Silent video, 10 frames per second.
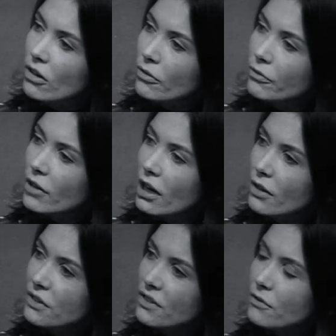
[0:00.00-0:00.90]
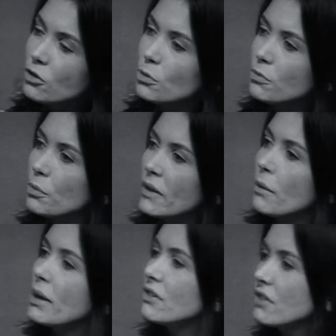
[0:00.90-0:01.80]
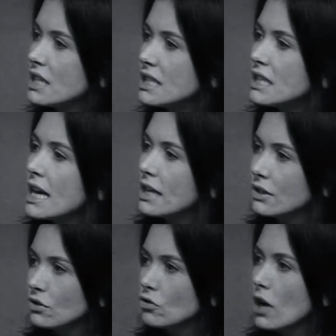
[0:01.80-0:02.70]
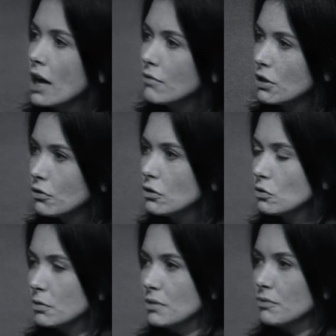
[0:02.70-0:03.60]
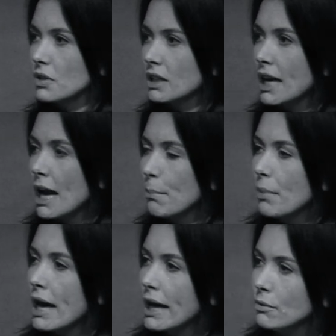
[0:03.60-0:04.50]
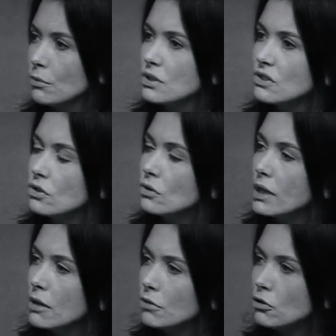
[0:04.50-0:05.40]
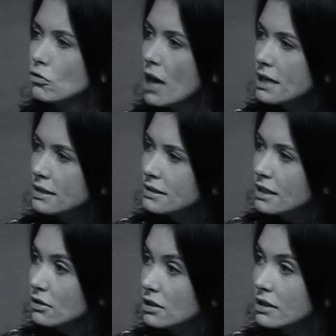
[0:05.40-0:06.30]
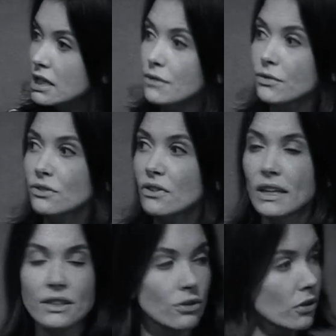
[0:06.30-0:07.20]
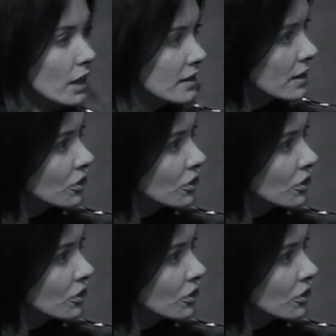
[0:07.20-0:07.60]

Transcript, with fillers: of uh, the suffrage movement when they went to the East End to try and recruit women for the campaign yes. was to redress social evils that they saw there,